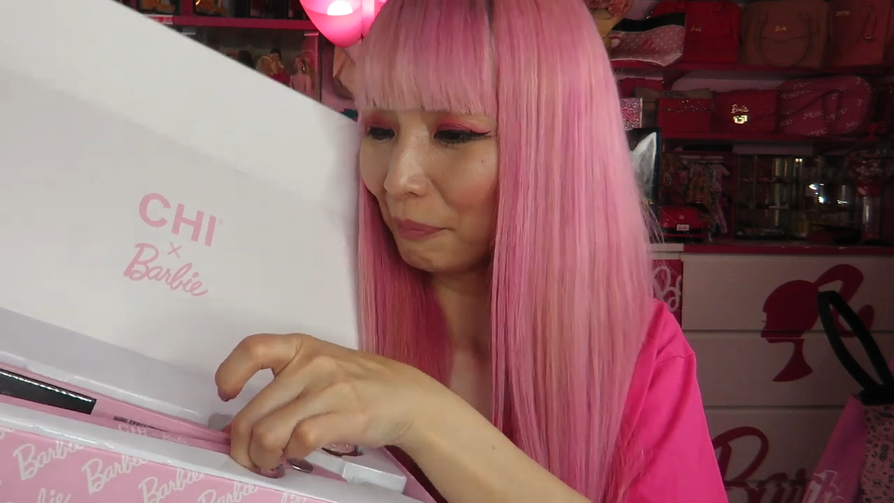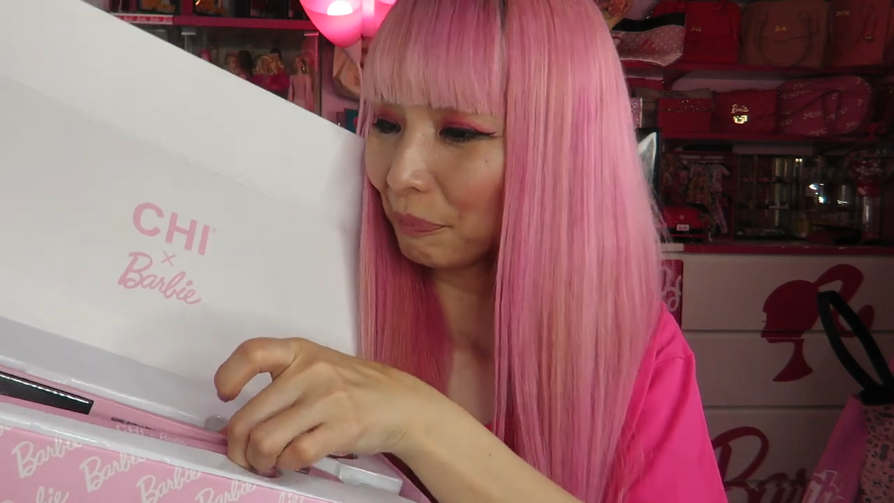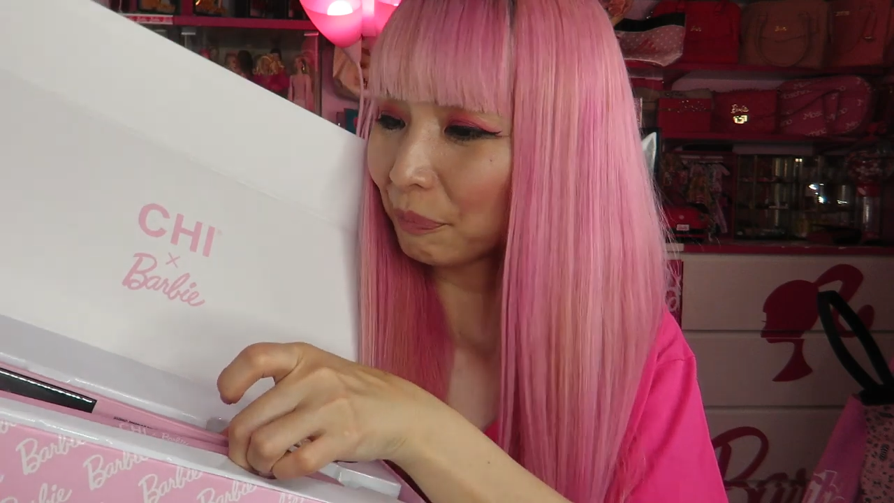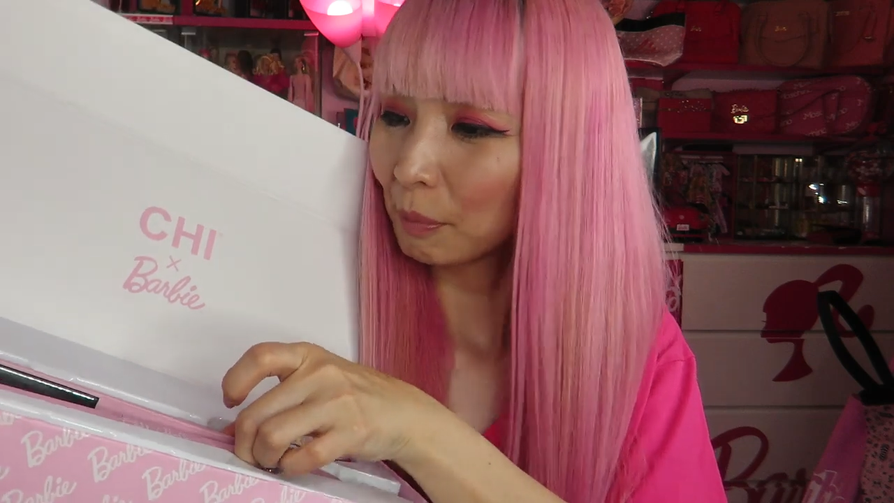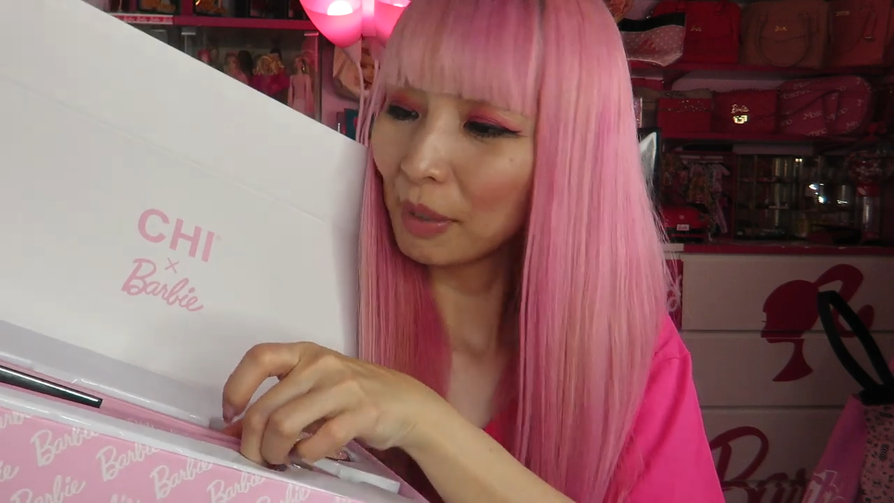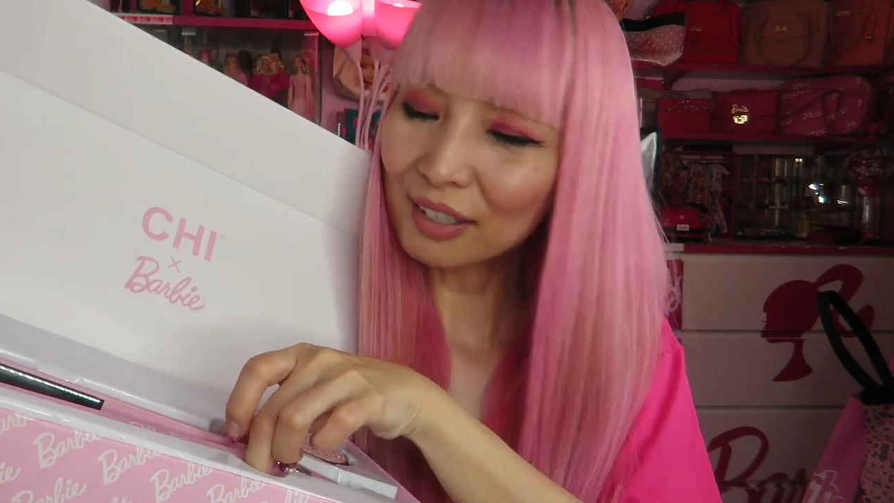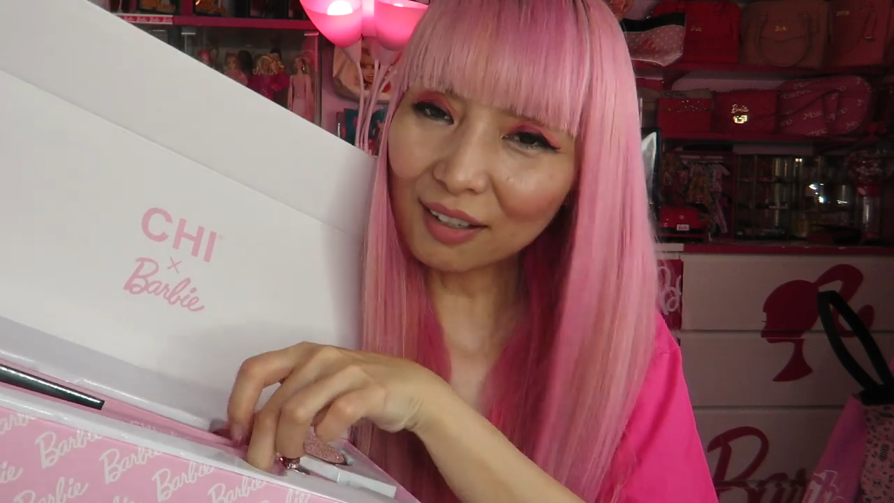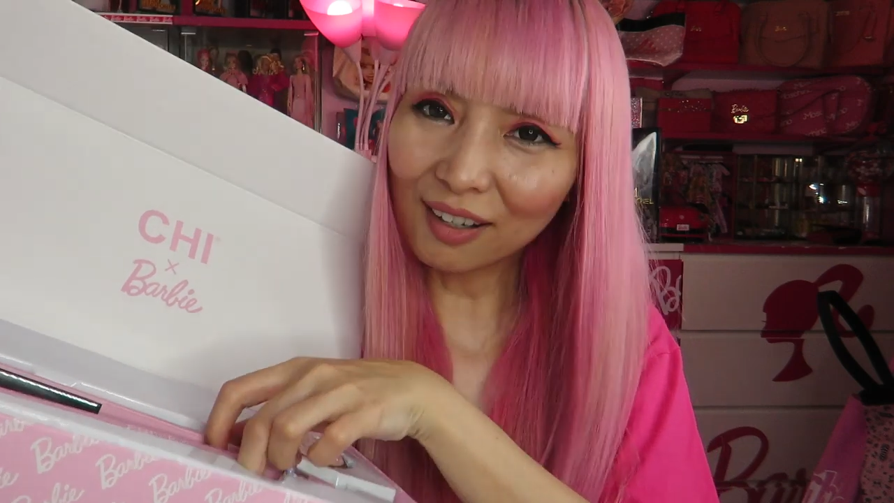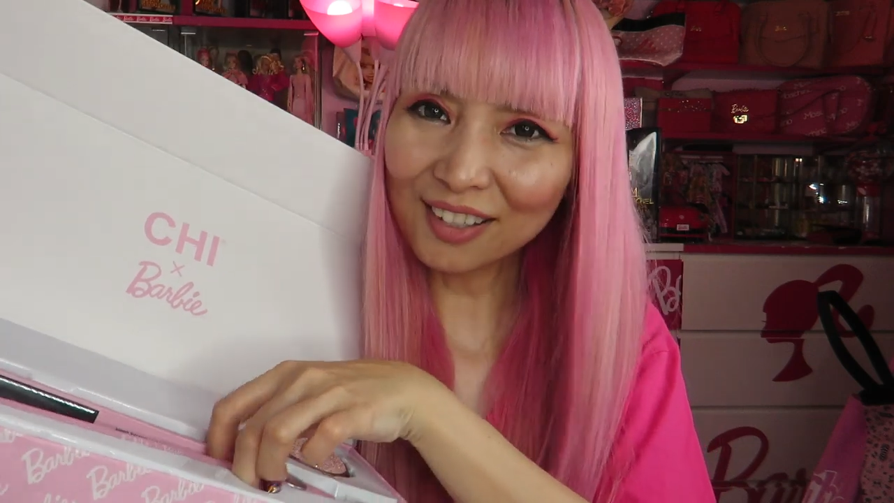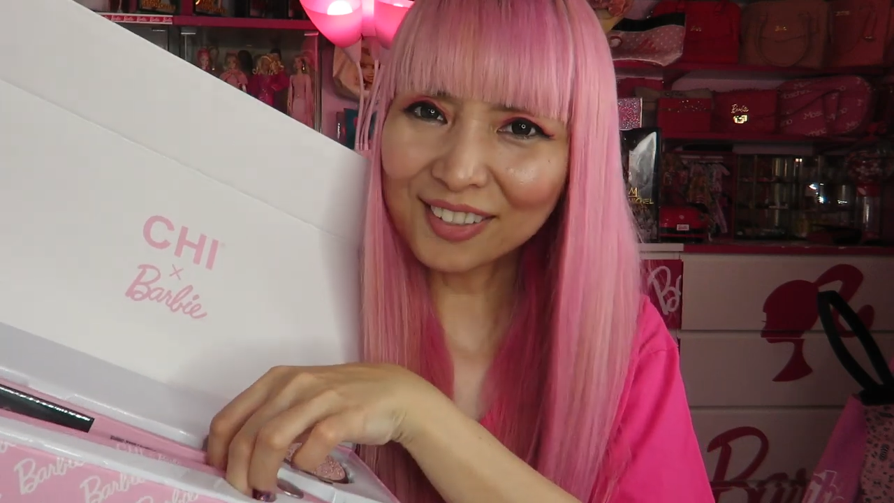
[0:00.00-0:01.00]
oh my
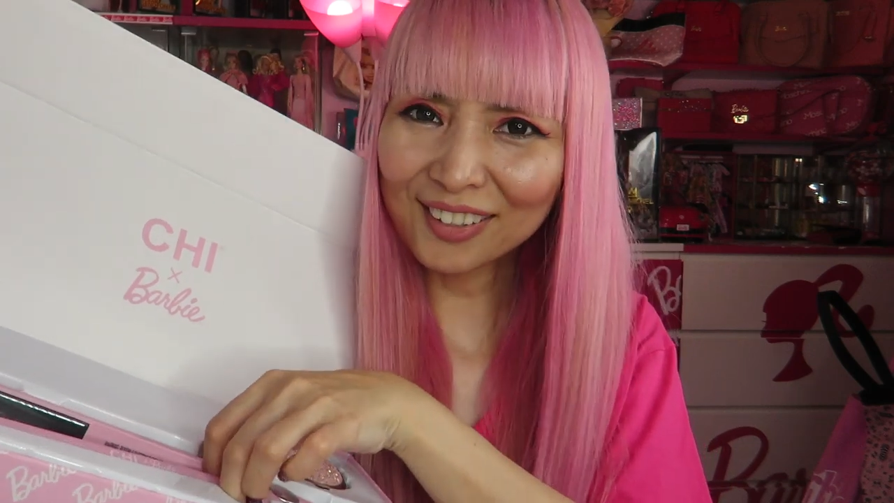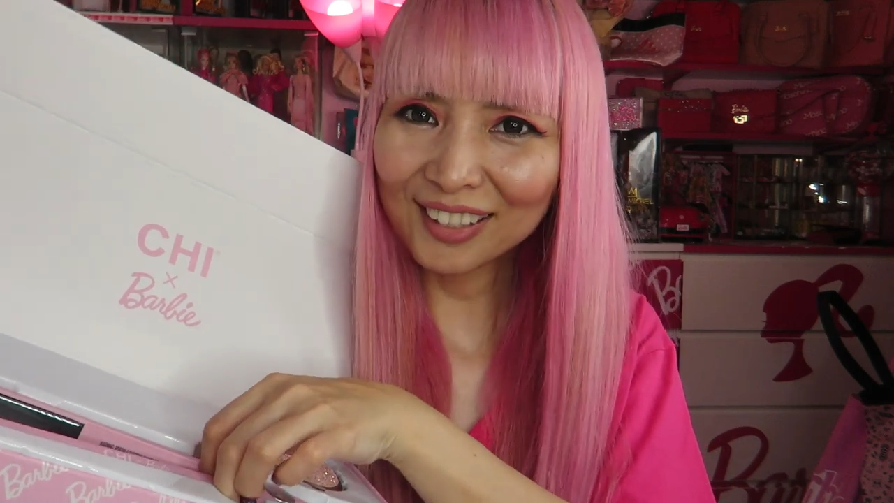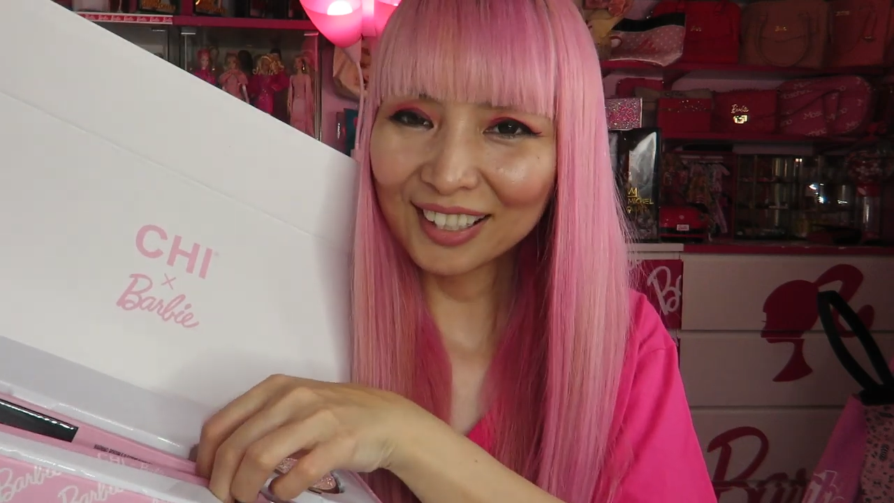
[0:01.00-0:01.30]
gosh,